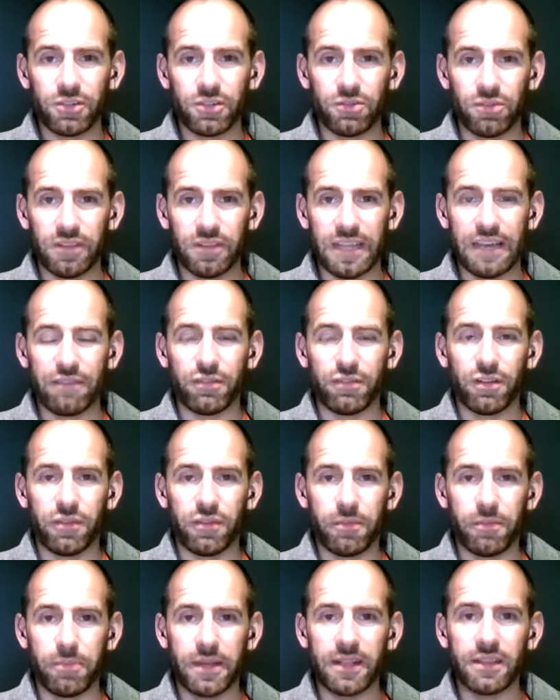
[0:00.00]
level of
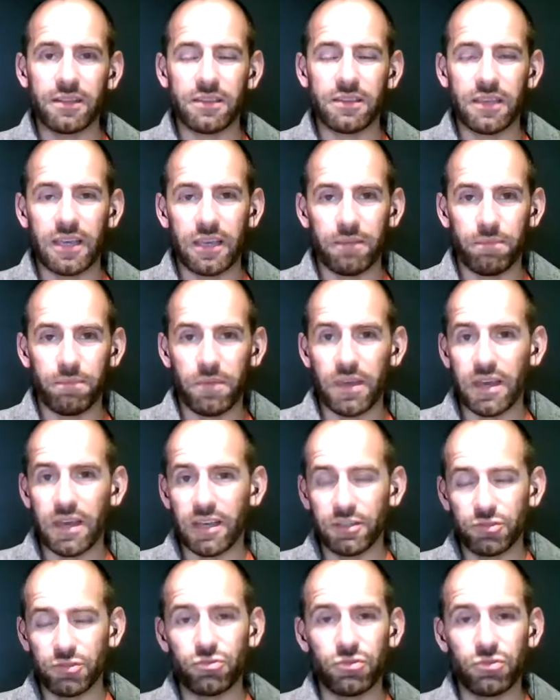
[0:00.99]
ability,
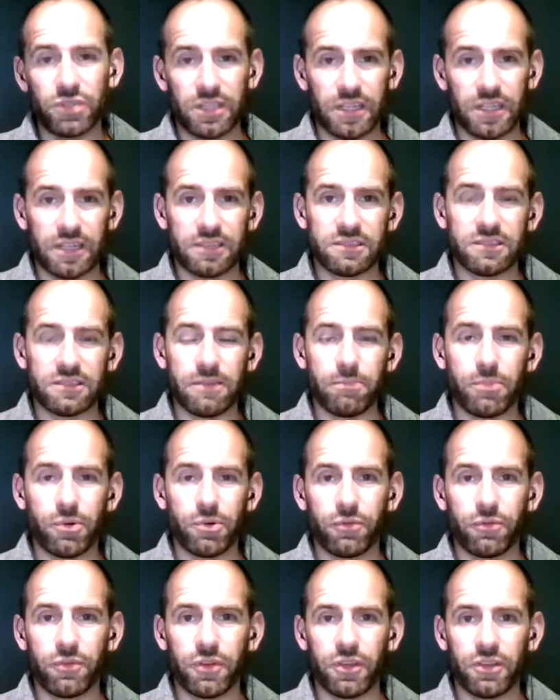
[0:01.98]
it's really
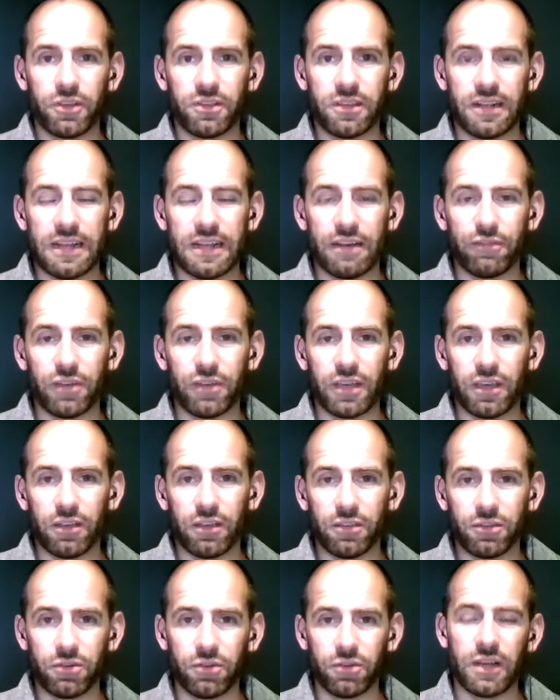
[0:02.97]
simple for you to
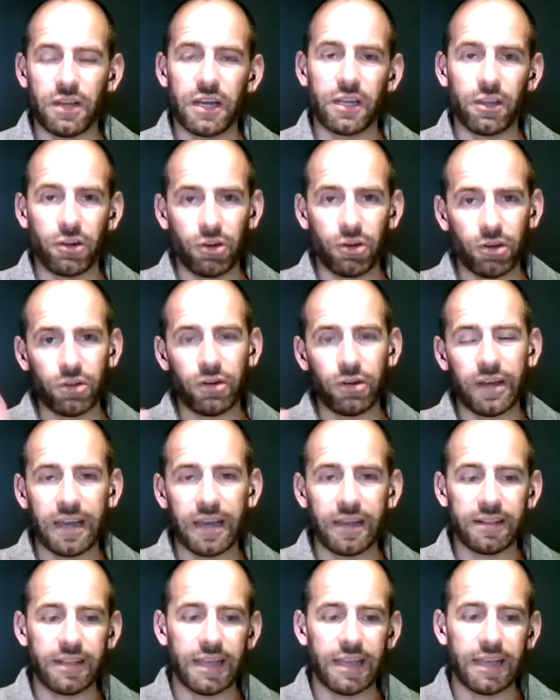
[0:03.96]
navigate through that. You're not going to
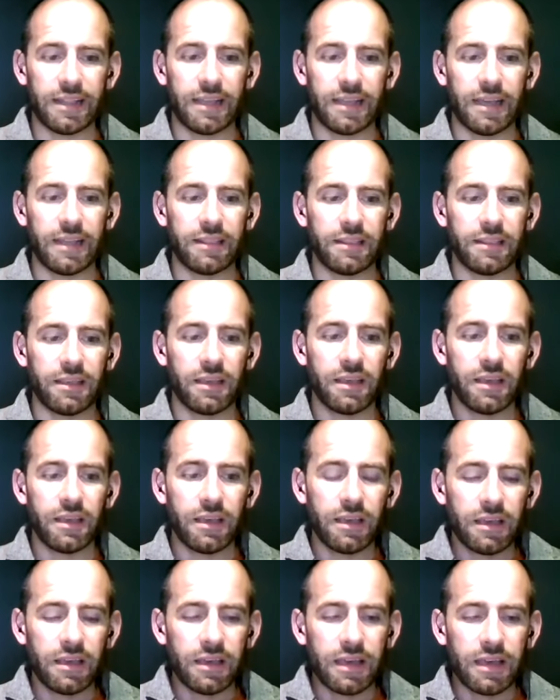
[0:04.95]
hit a dead
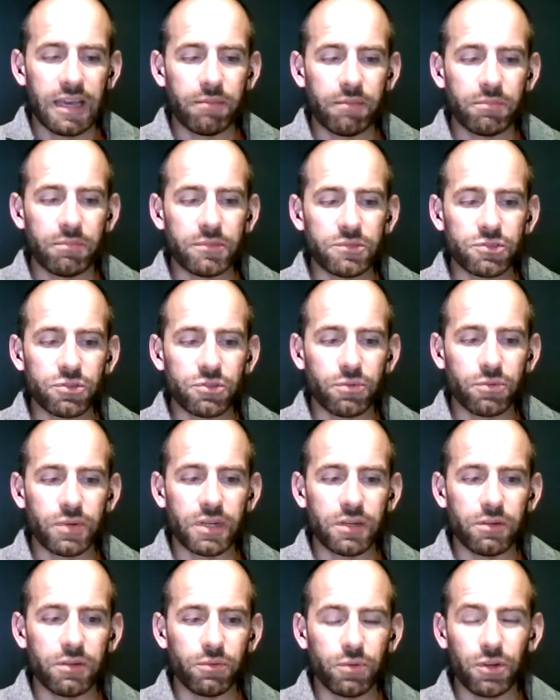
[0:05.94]
end. So
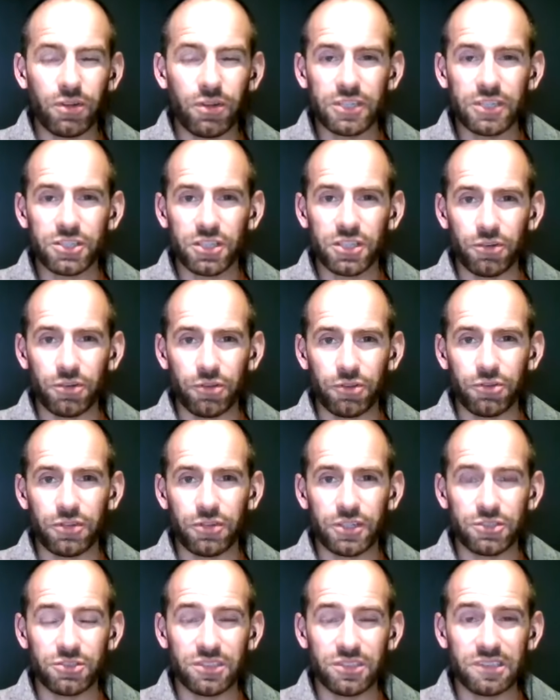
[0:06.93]
when you actually go
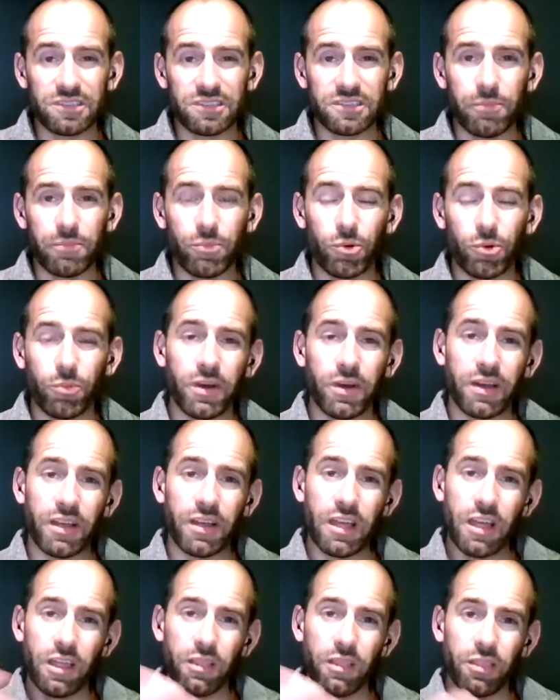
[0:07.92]
through, it's really simple. But
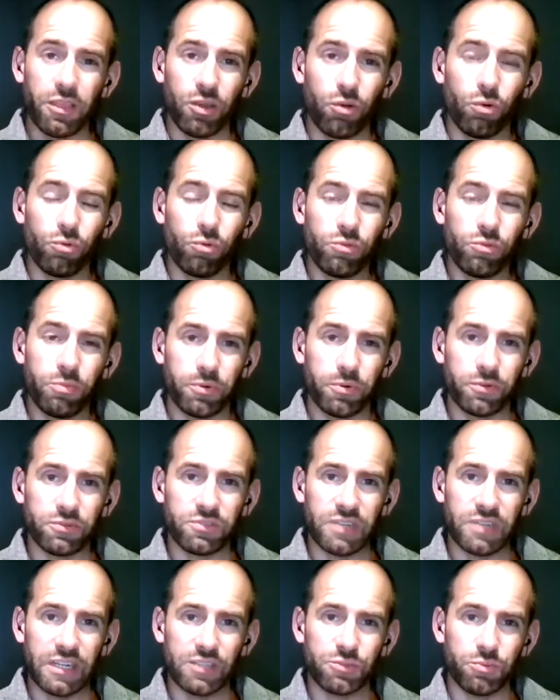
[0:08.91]
the old
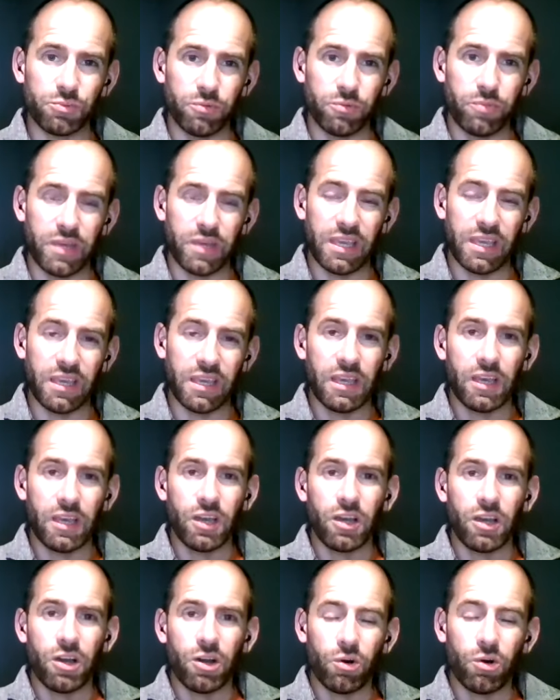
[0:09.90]
process would be,
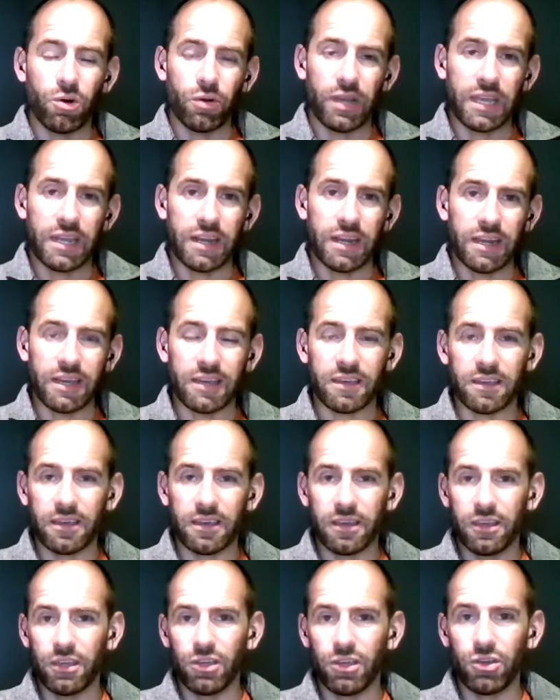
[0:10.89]
oh, hey, Nick,
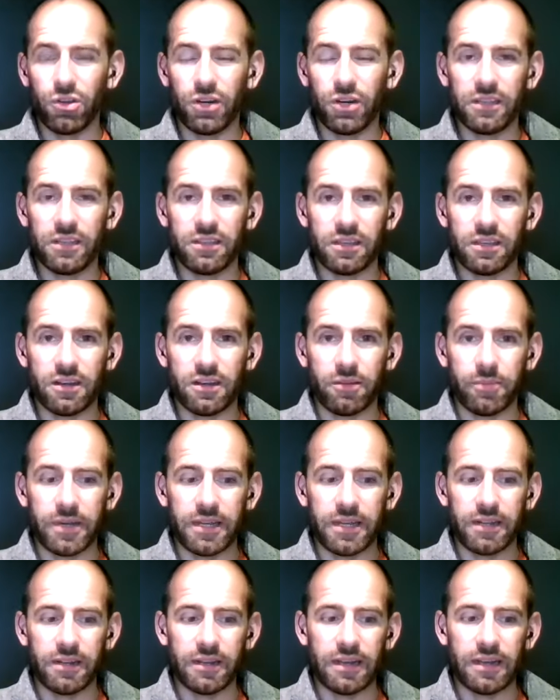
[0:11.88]
you need to come
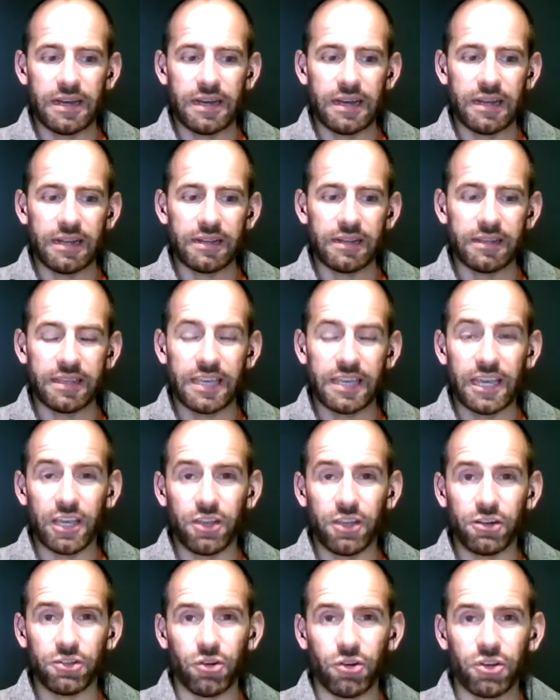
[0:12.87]
in and get
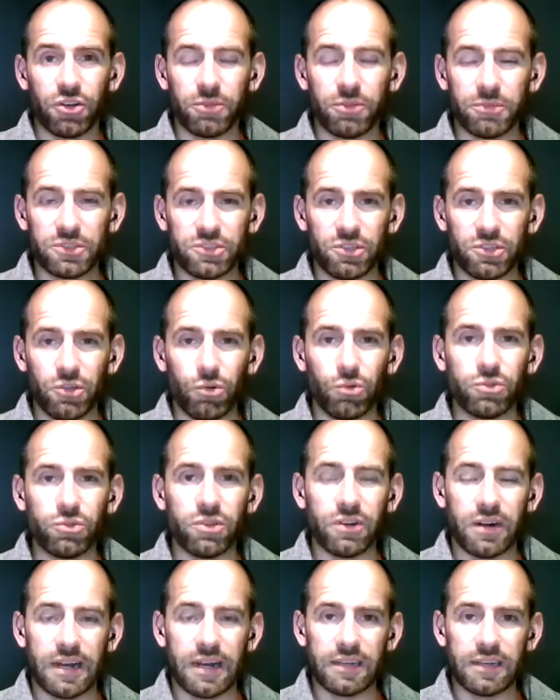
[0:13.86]
your documents
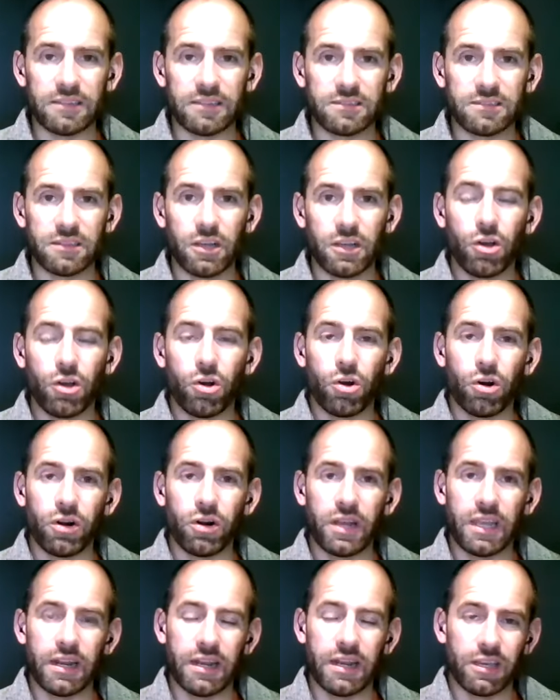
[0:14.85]
notarized. Or,
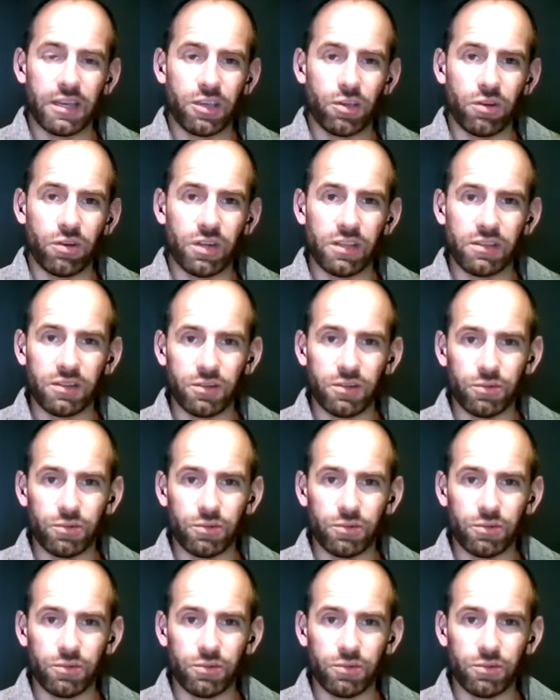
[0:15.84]
hey, Nick, you need to